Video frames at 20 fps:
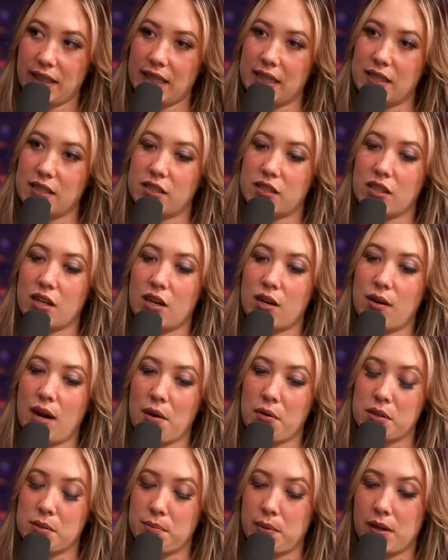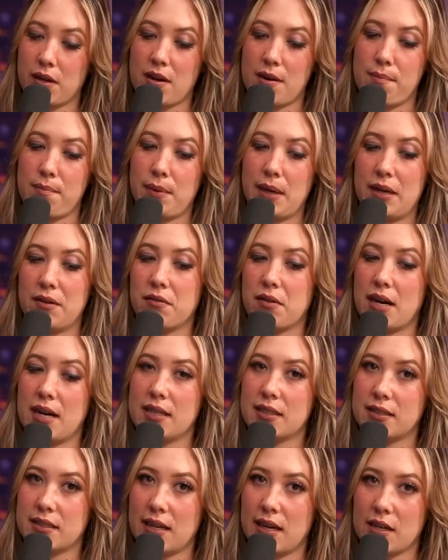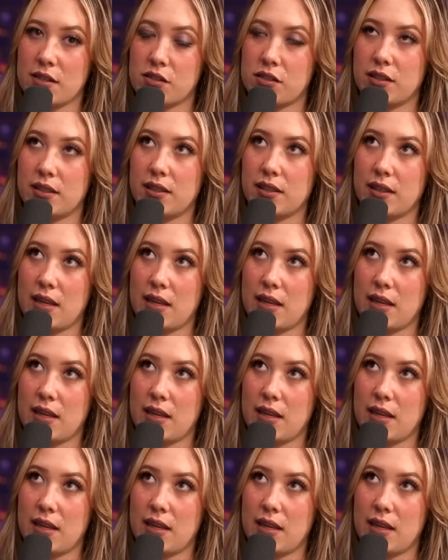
and so I was put on bed rest, actually,